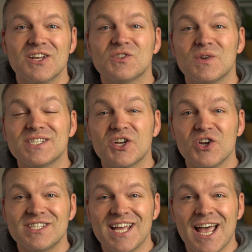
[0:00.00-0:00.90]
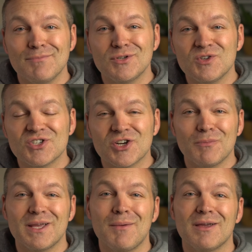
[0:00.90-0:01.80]
So it's a good time to
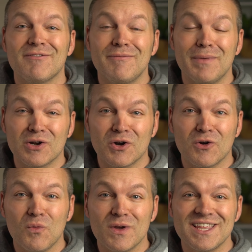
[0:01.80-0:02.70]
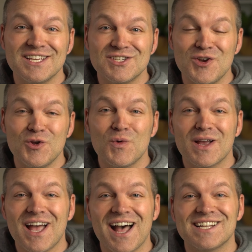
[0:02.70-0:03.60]
start becoming familiar with these new
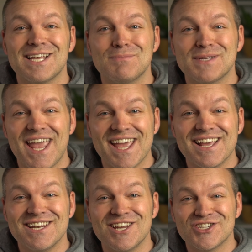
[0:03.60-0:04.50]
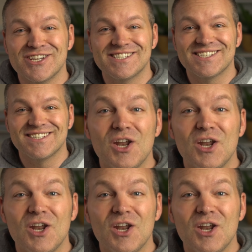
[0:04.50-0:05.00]
concepts and additions.